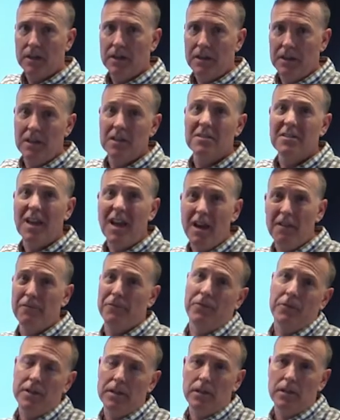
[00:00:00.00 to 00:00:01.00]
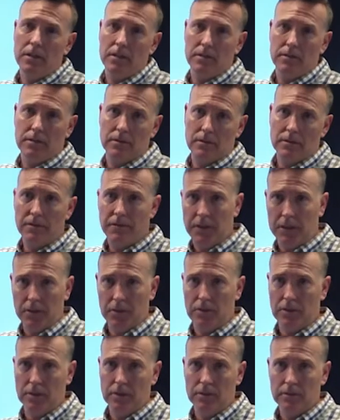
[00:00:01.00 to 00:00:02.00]
is every
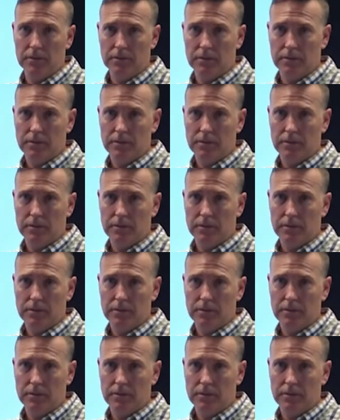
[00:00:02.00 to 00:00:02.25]
fixture,